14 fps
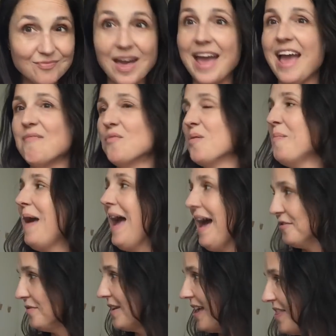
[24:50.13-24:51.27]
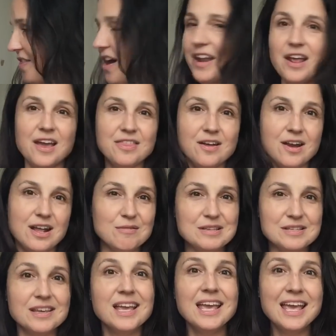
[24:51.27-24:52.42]
I have more pattern than I thought. I thought I
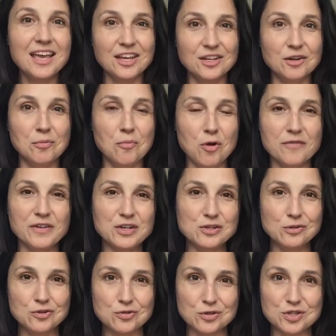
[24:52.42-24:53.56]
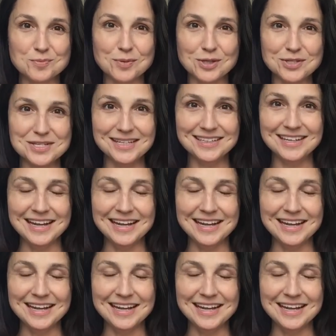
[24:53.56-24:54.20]
was, you know, more of a neutrals person.